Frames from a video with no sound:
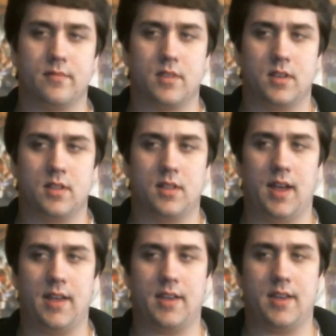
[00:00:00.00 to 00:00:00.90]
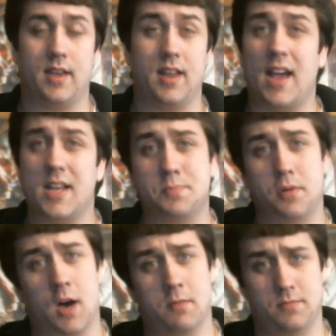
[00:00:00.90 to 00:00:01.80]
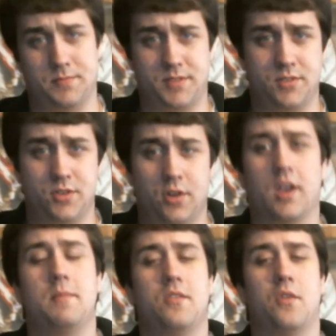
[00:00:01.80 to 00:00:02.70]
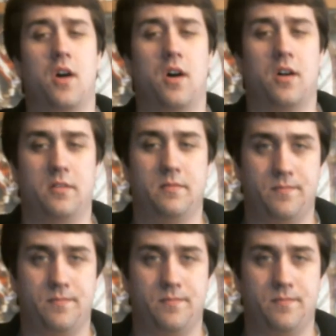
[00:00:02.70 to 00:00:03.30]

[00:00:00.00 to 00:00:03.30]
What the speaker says: Like, it has problems. Don't get me wrong.